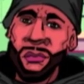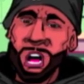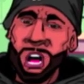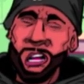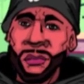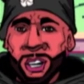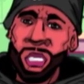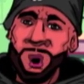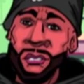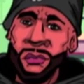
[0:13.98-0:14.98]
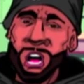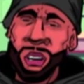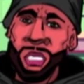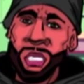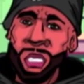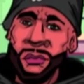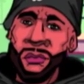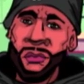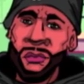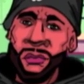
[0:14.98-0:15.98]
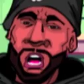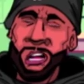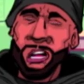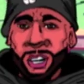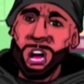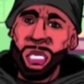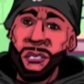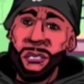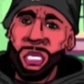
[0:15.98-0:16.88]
even this dude Ritz, even the Yellow